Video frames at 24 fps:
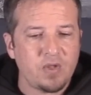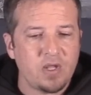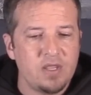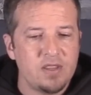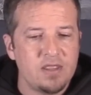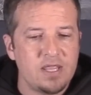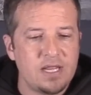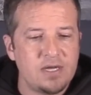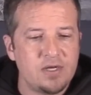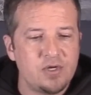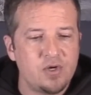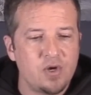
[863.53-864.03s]

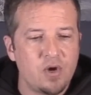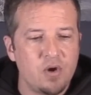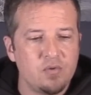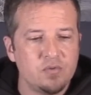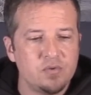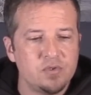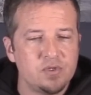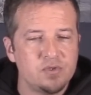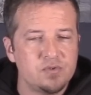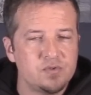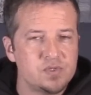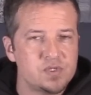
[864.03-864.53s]
They
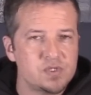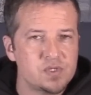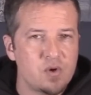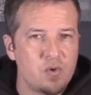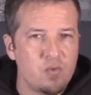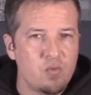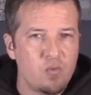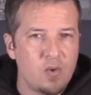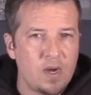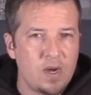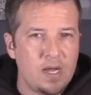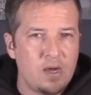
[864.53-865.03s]
don't do
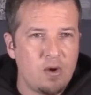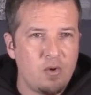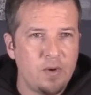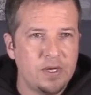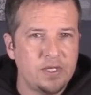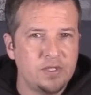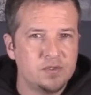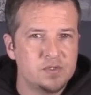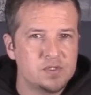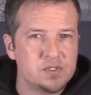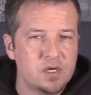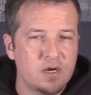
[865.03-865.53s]
so well
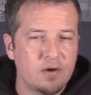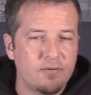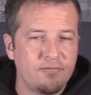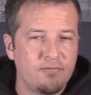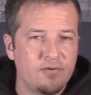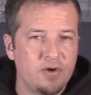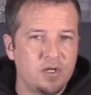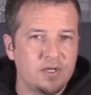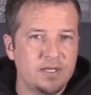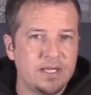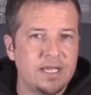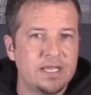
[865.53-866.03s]
when you start
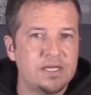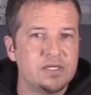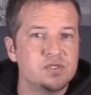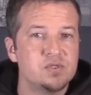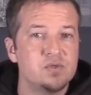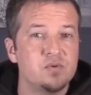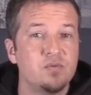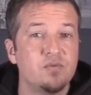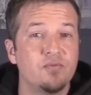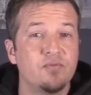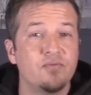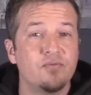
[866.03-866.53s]
falling
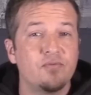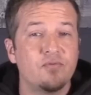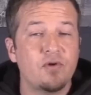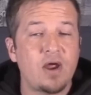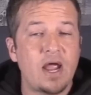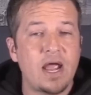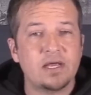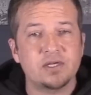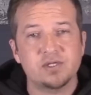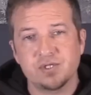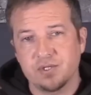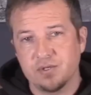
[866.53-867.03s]
into
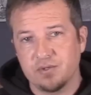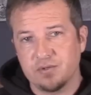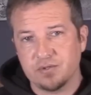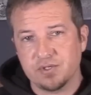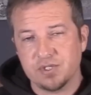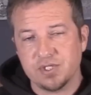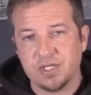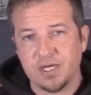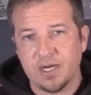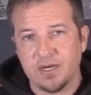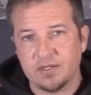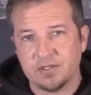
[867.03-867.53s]
fractional
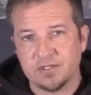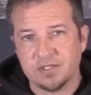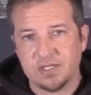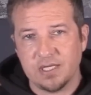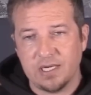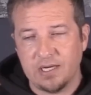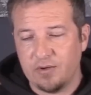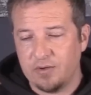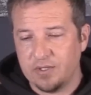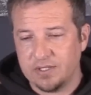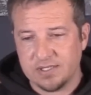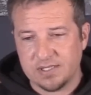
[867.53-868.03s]
shares.
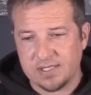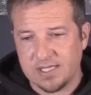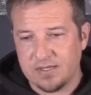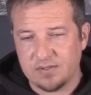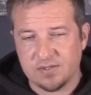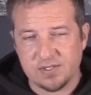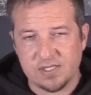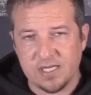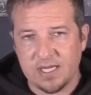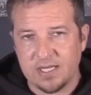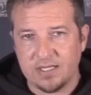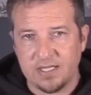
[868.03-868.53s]
I know it
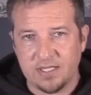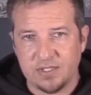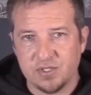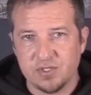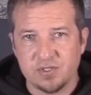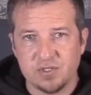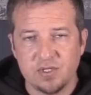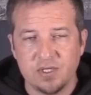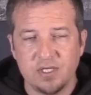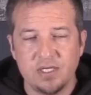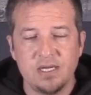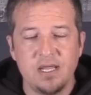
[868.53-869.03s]
sounds like they
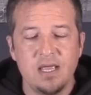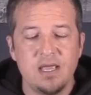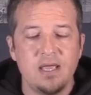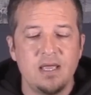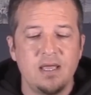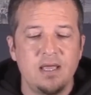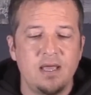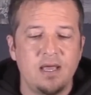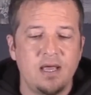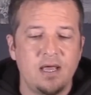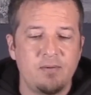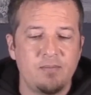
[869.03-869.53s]
should,
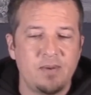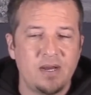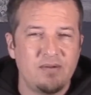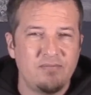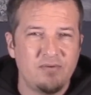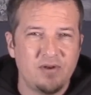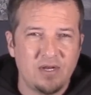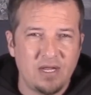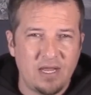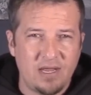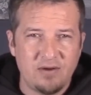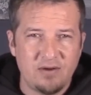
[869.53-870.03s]
uh, but
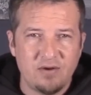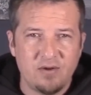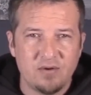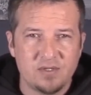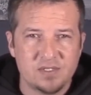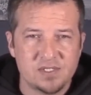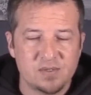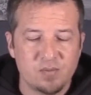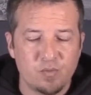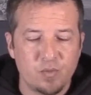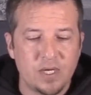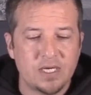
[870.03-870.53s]
I'm, i
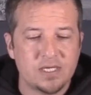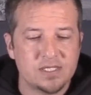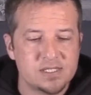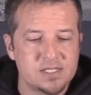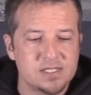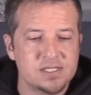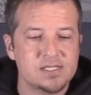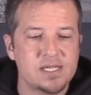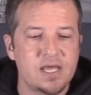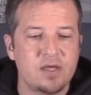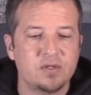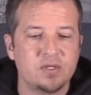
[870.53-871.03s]
noticed some
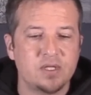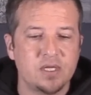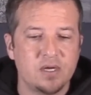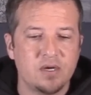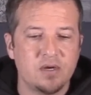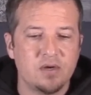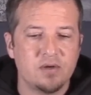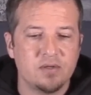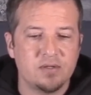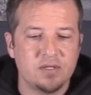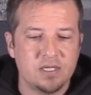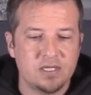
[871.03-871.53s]
weaknesses out
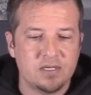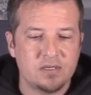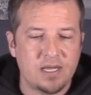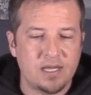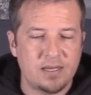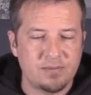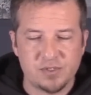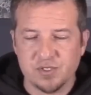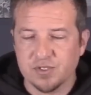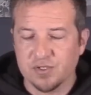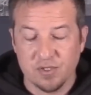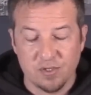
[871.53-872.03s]
there that
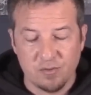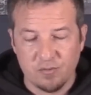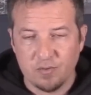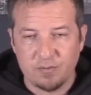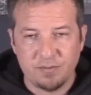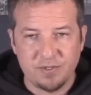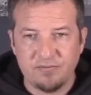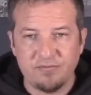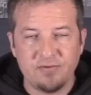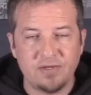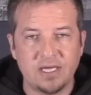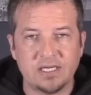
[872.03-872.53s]
I'm sure will
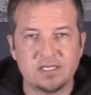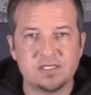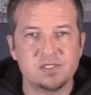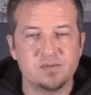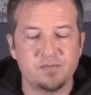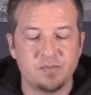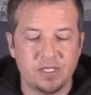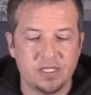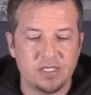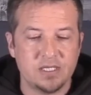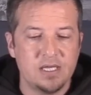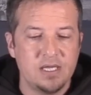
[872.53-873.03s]
be
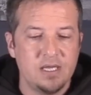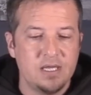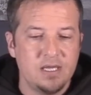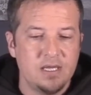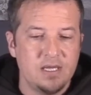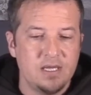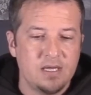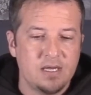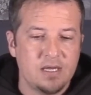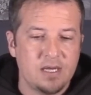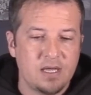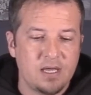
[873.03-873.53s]
fixed. But
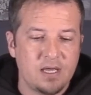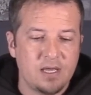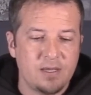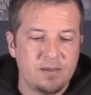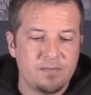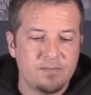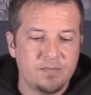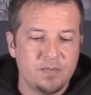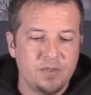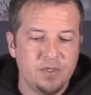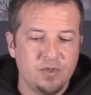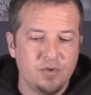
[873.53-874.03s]

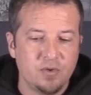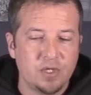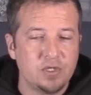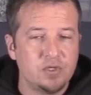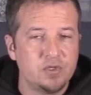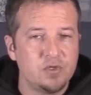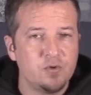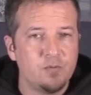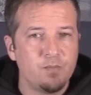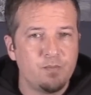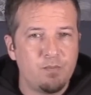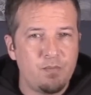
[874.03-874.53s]
um, you
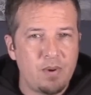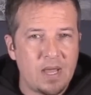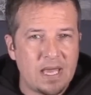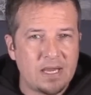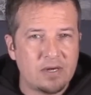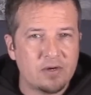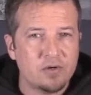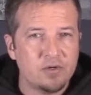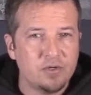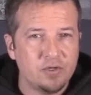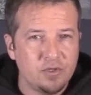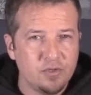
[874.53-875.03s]
can do
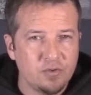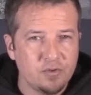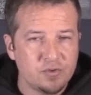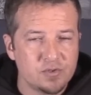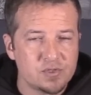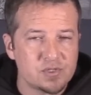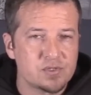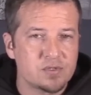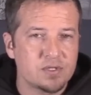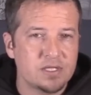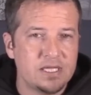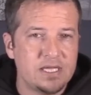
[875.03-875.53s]
better
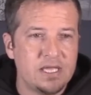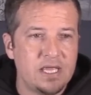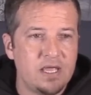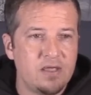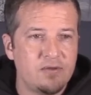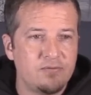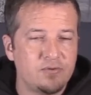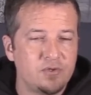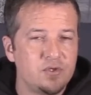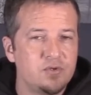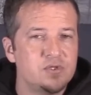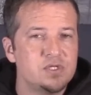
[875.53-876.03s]
usually
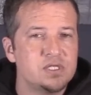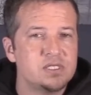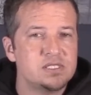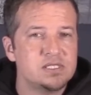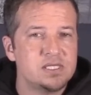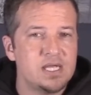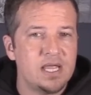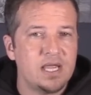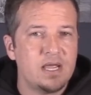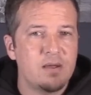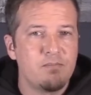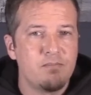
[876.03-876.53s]
if you
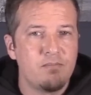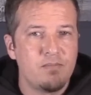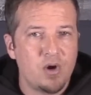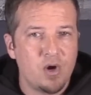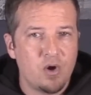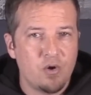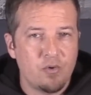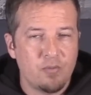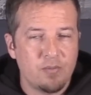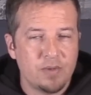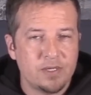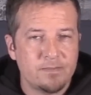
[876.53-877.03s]
just take a
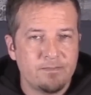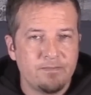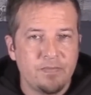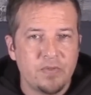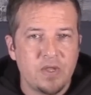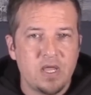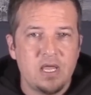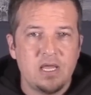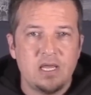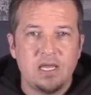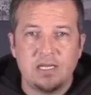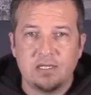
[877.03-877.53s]
moment
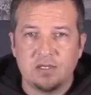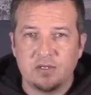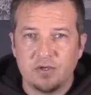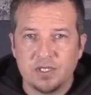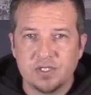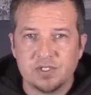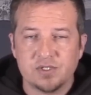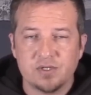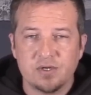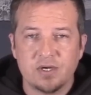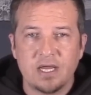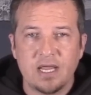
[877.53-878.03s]
and
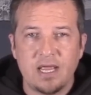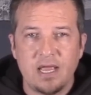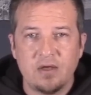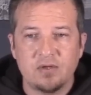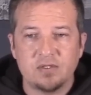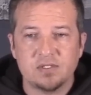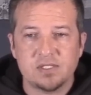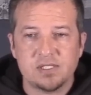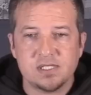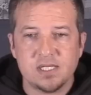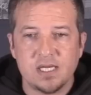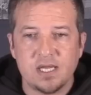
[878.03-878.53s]
look at your
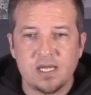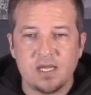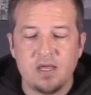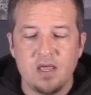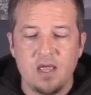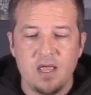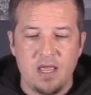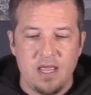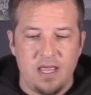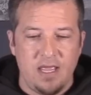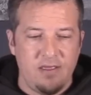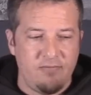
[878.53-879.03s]
account and say,
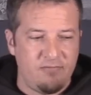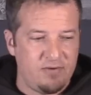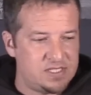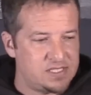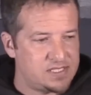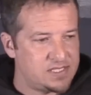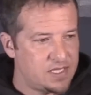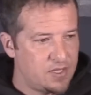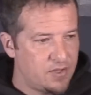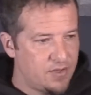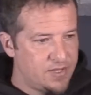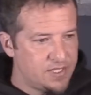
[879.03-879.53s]
if I
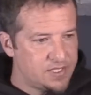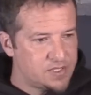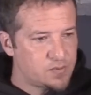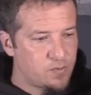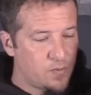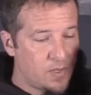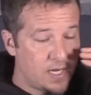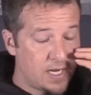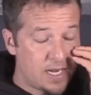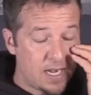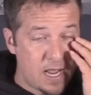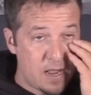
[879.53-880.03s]
sell
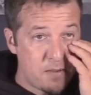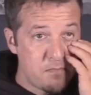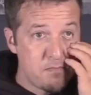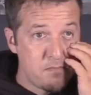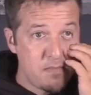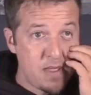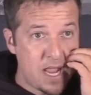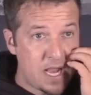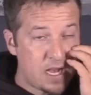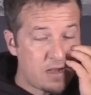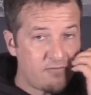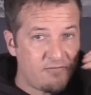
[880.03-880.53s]
this one and I
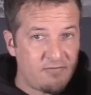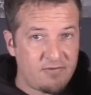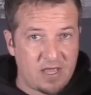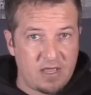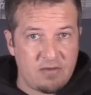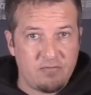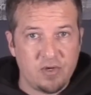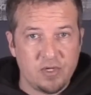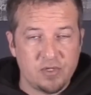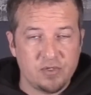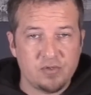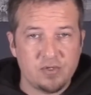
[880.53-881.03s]
make
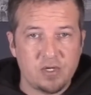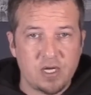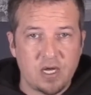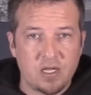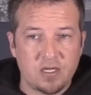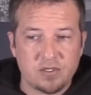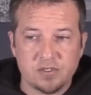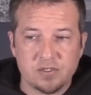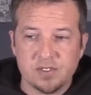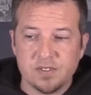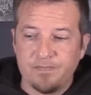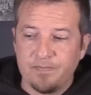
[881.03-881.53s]

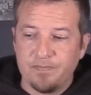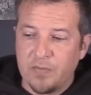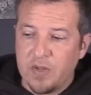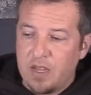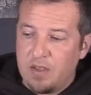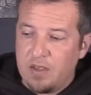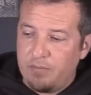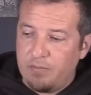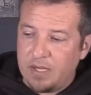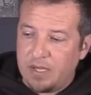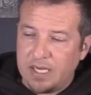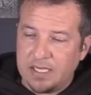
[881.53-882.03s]
$500,
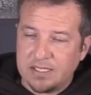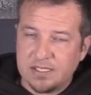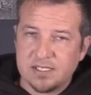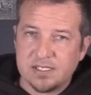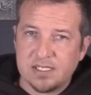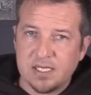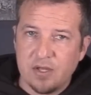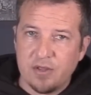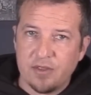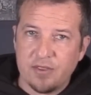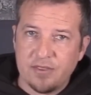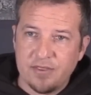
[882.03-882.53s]
but I
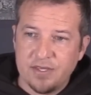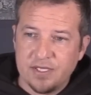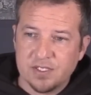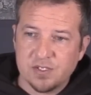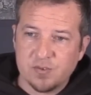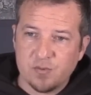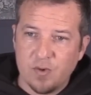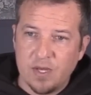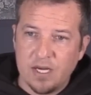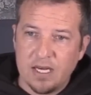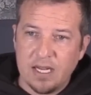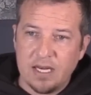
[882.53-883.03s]
sell
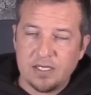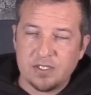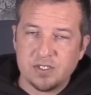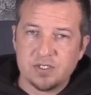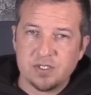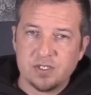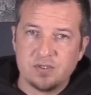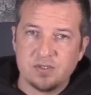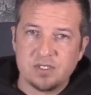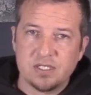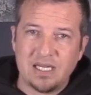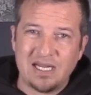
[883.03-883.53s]
this one and it
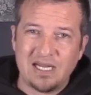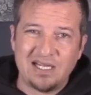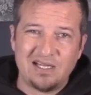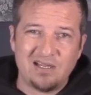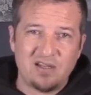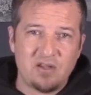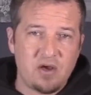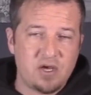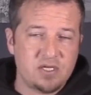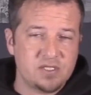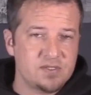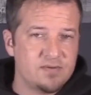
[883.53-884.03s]
shows that I
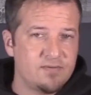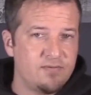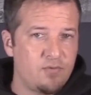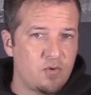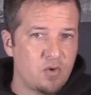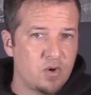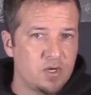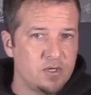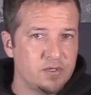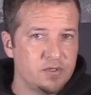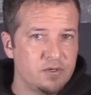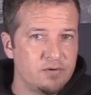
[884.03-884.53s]
lost
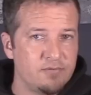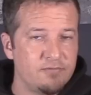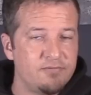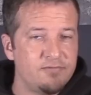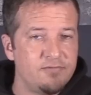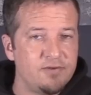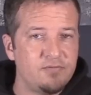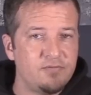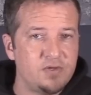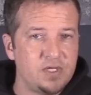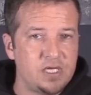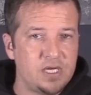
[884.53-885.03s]

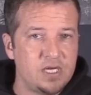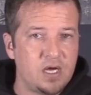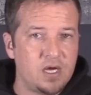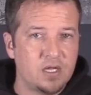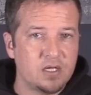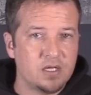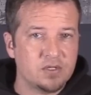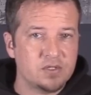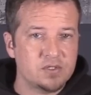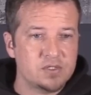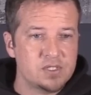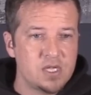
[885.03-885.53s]

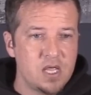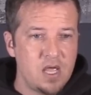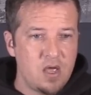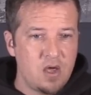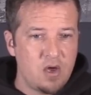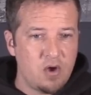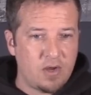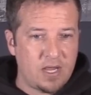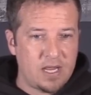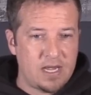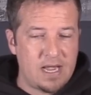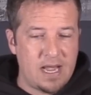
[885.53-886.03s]
$450,
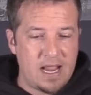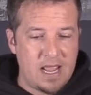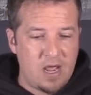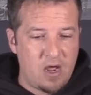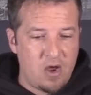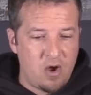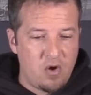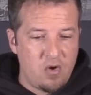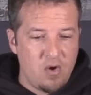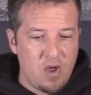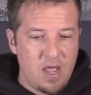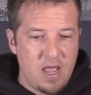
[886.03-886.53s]
okay,
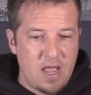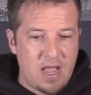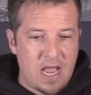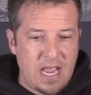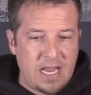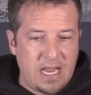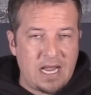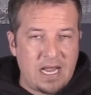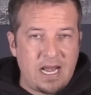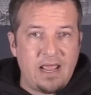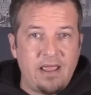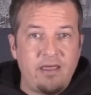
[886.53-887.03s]
now
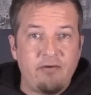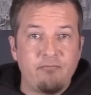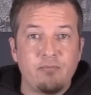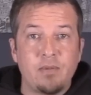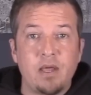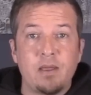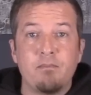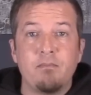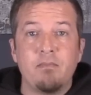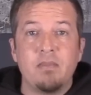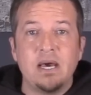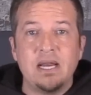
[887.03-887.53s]
I can have
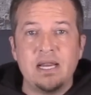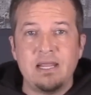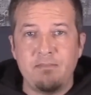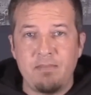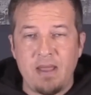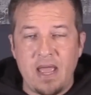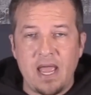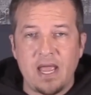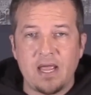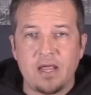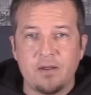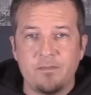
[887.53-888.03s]
my money
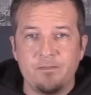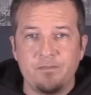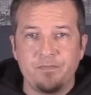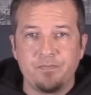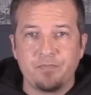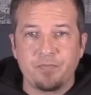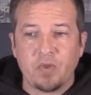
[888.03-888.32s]
back,